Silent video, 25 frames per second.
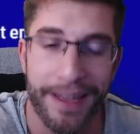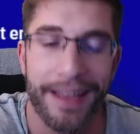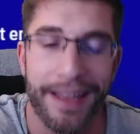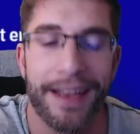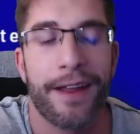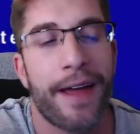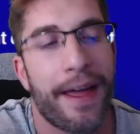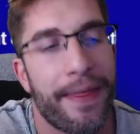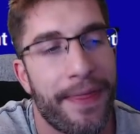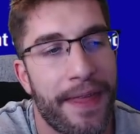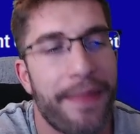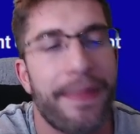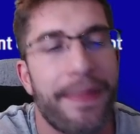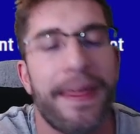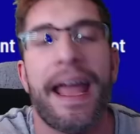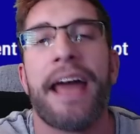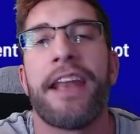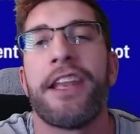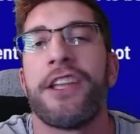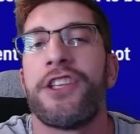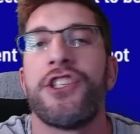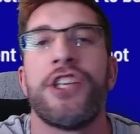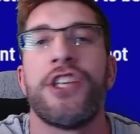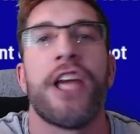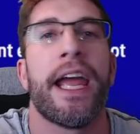you know, and then they
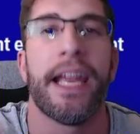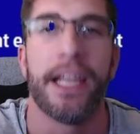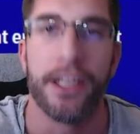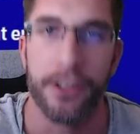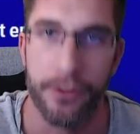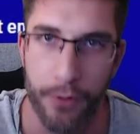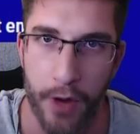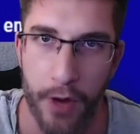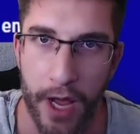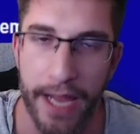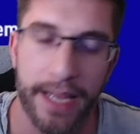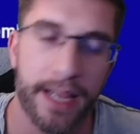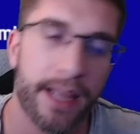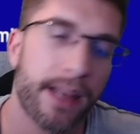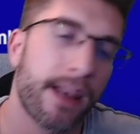had a change, right?